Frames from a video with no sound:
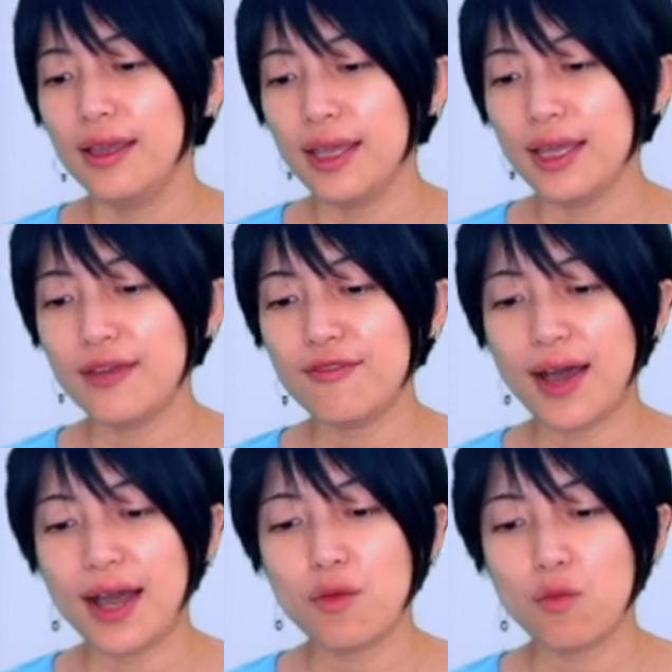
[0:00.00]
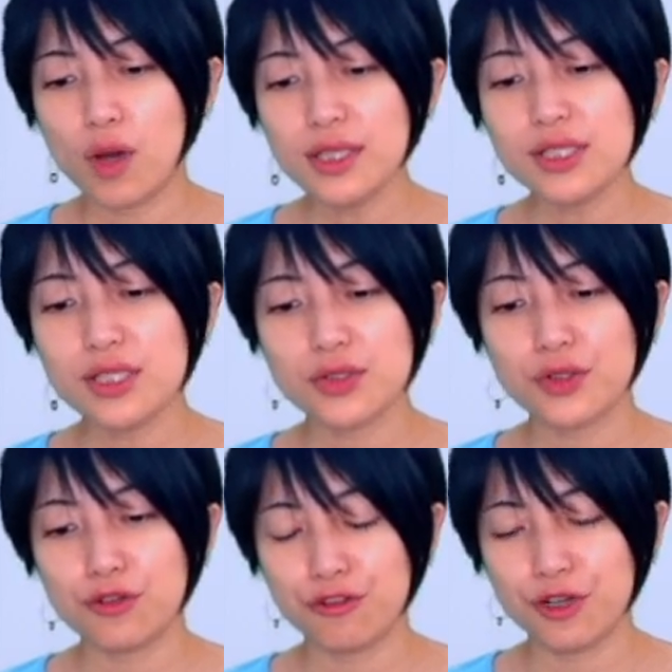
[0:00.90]
If I want to
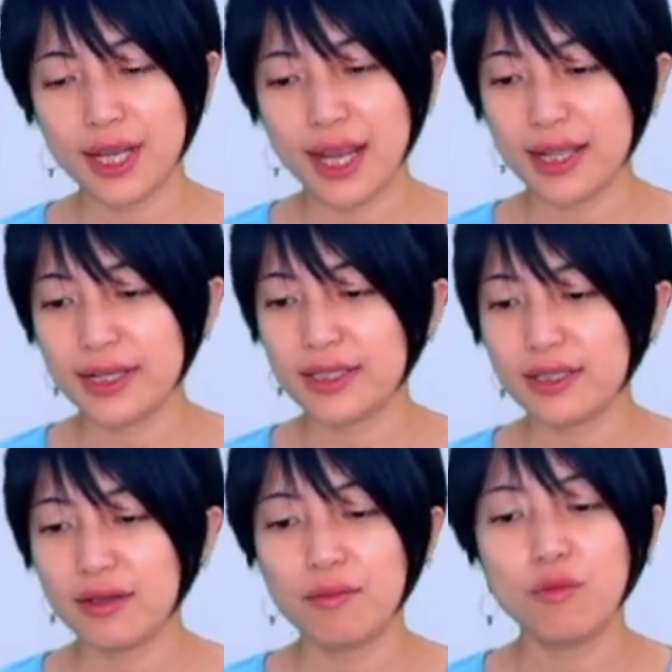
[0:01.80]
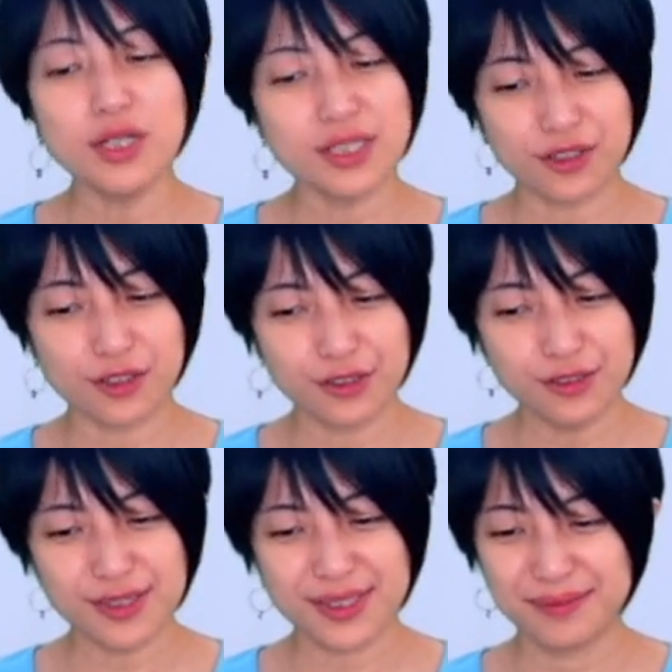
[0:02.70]
create more circles,